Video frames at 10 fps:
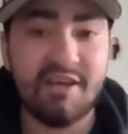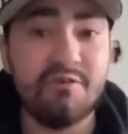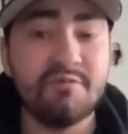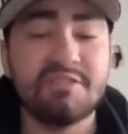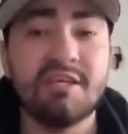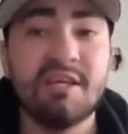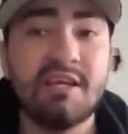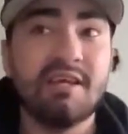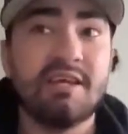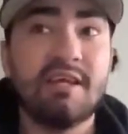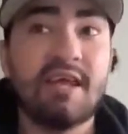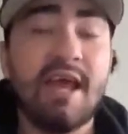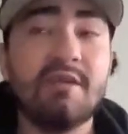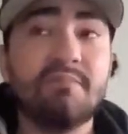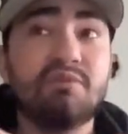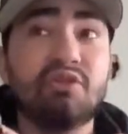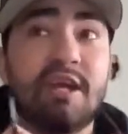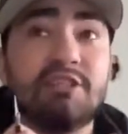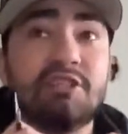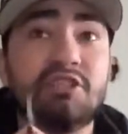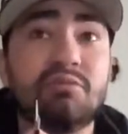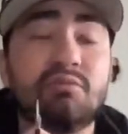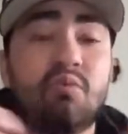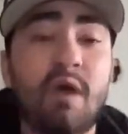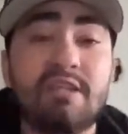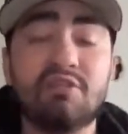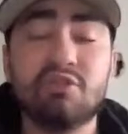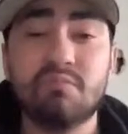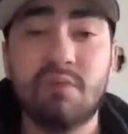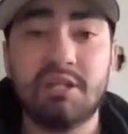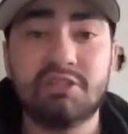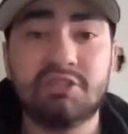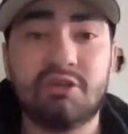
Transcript: I always end up trying to do way too much,